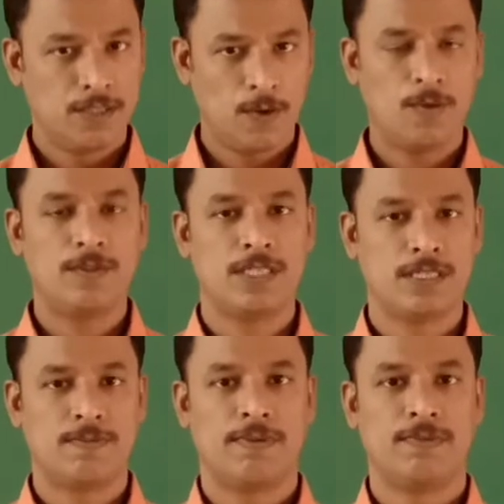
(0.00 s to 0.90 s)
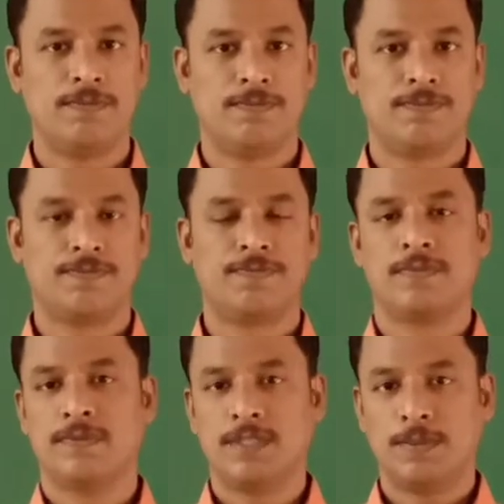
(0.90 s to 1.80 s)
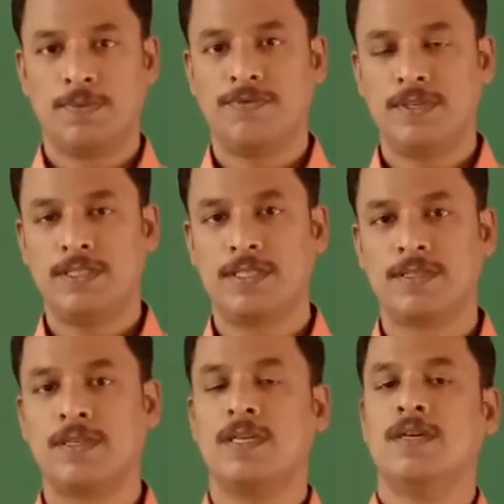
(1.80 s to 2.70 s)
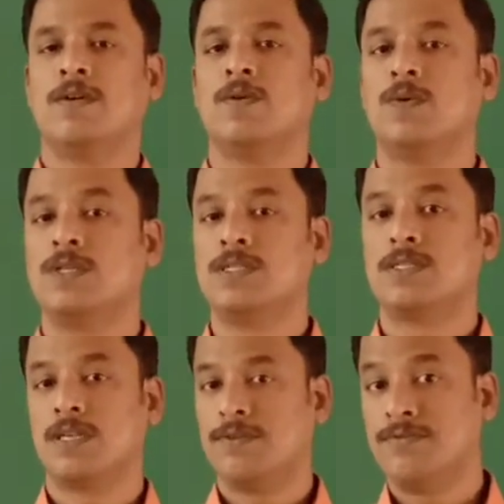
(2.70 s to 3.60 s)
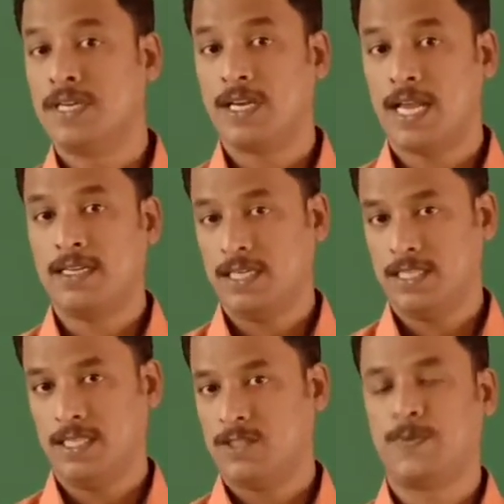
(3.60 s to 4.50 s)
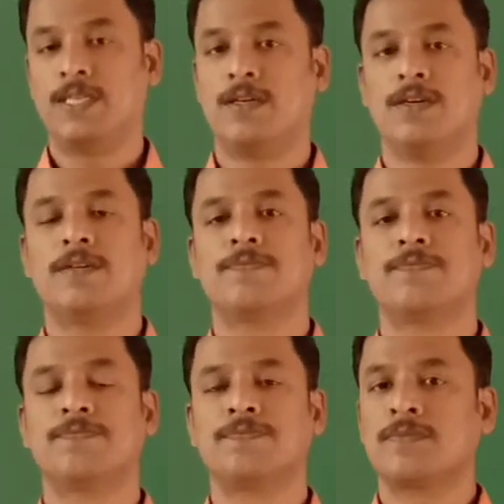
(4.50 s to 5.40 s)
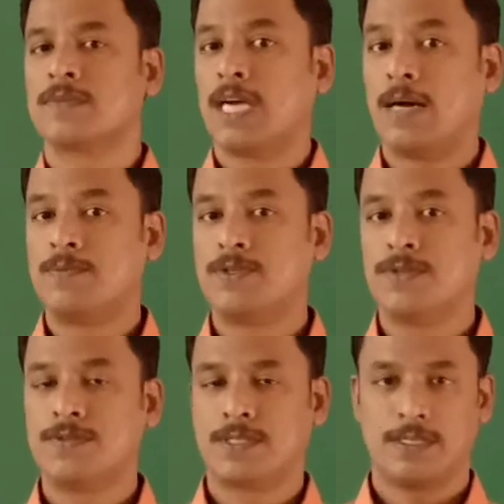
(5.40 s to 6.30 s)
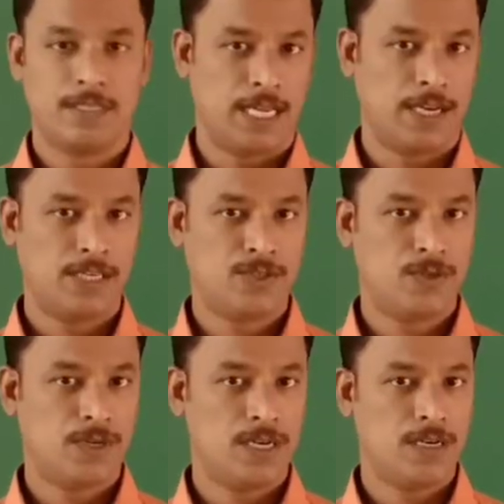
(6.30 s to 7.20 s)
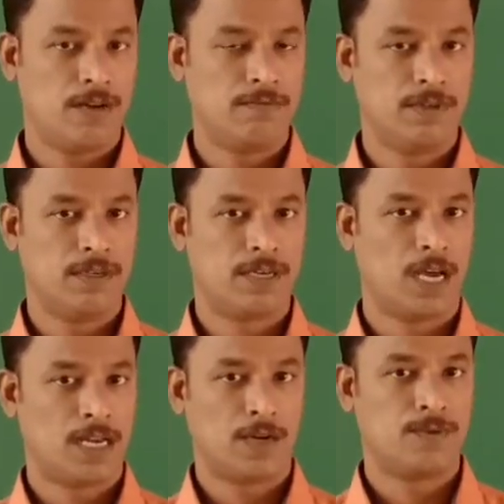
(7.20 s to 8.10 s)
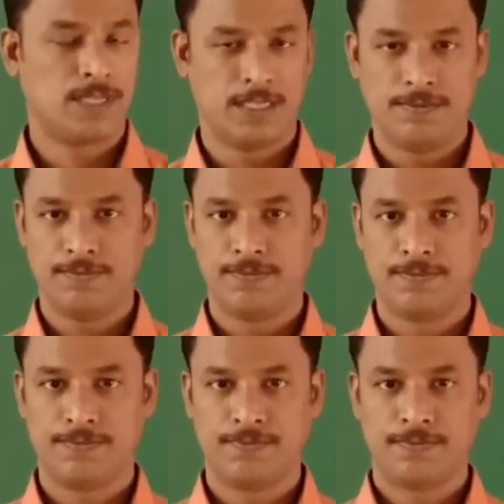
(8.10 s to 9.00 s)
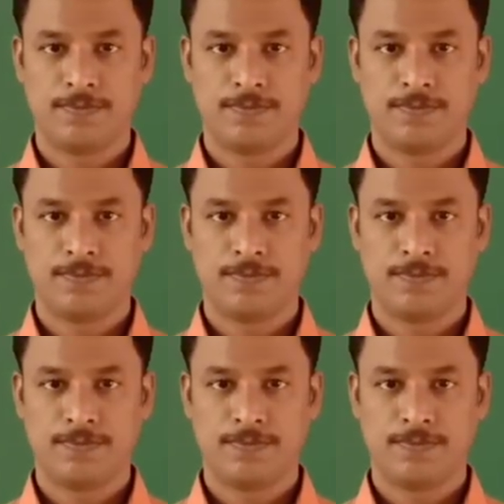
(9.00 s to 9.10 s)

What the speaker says: Throughout this poem, the poet, who is very likely the speaker, observes the natural world around him.